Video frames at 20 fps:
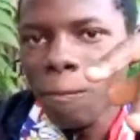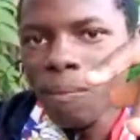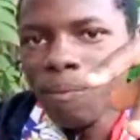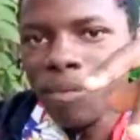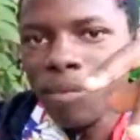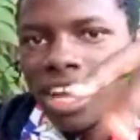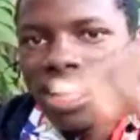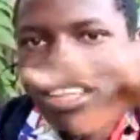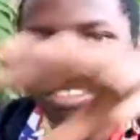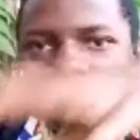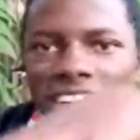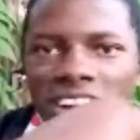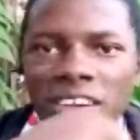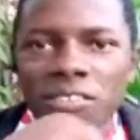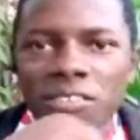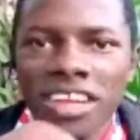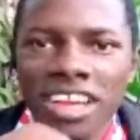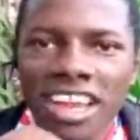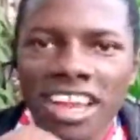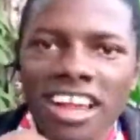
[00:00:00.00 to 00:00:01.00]

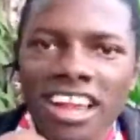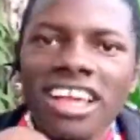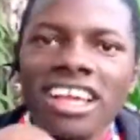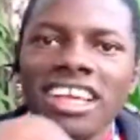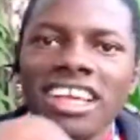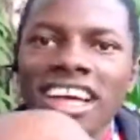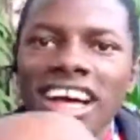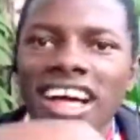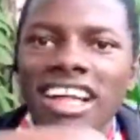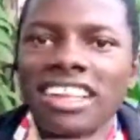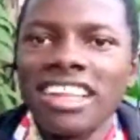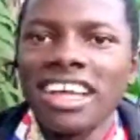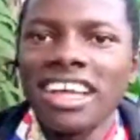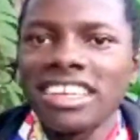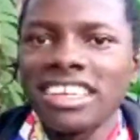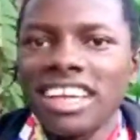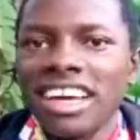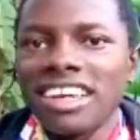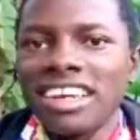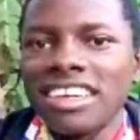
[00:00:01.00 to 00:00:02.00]
traveler like
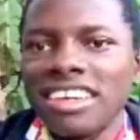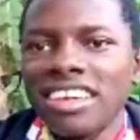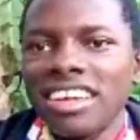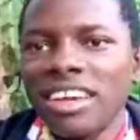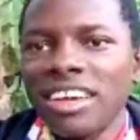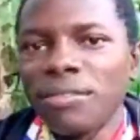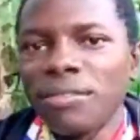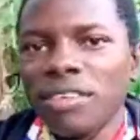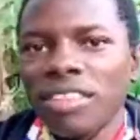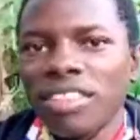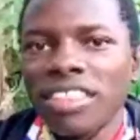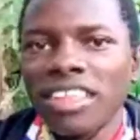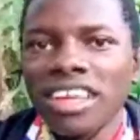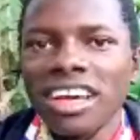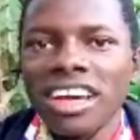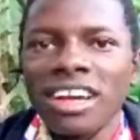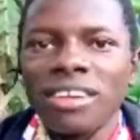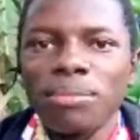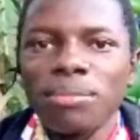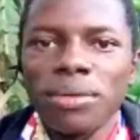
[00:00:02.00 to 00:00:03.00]
others, and
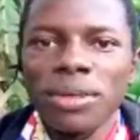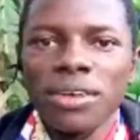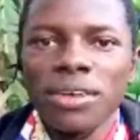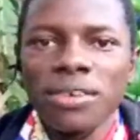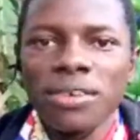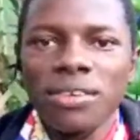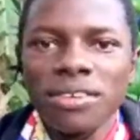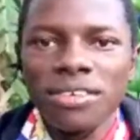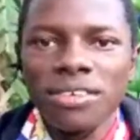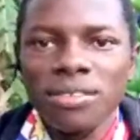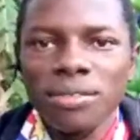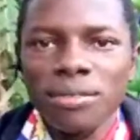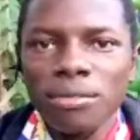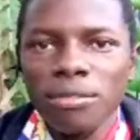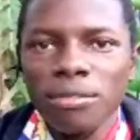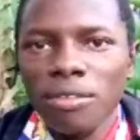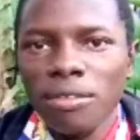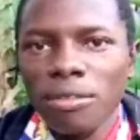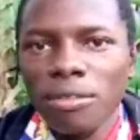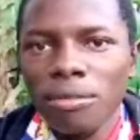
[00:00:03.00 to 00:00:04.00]
everything can be good
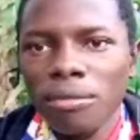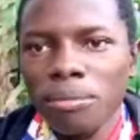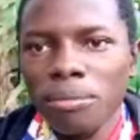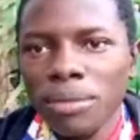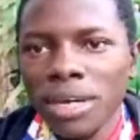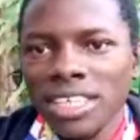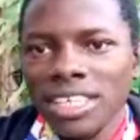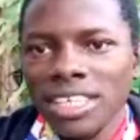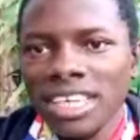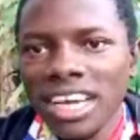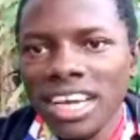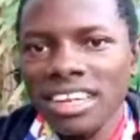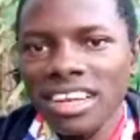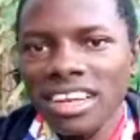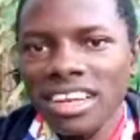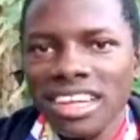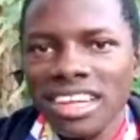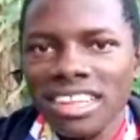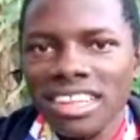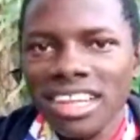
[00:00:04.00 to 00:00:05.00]
to my
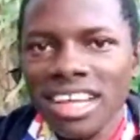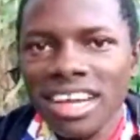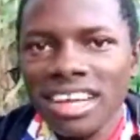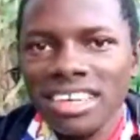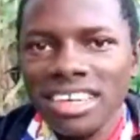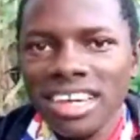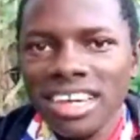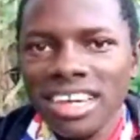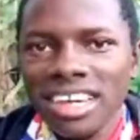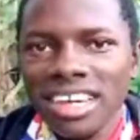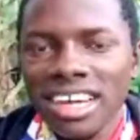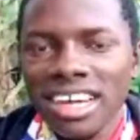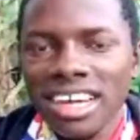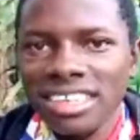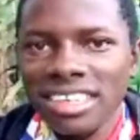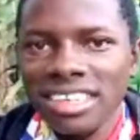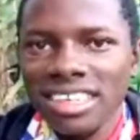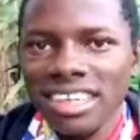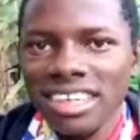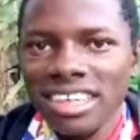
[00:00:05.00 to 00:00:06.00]
side like that,
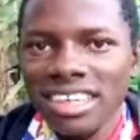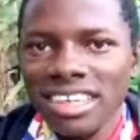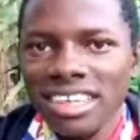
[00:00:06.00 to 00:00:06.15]
guys.